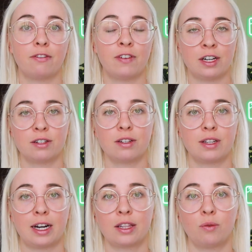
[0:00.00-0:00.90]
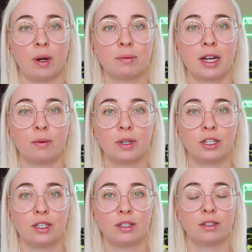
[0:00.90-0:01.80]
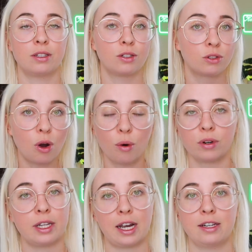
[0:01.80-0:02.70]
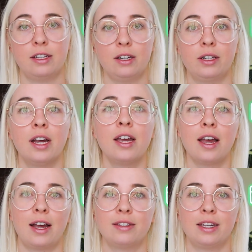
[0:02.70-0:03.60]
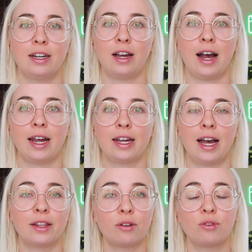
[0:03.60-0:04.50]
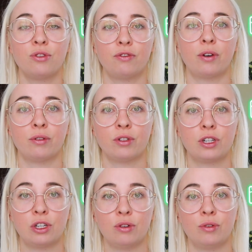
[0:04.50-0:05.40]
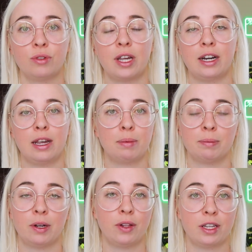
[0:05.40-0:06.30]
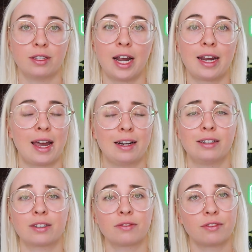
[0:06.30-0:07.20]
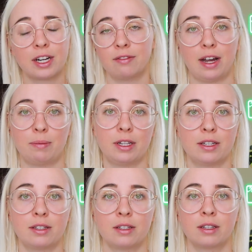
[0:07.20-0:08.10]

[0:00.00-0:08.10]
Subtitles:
finished designing the website, which is totally ideal, as in I had those new photos to use and implement on the site, and it looked freaking fabulous.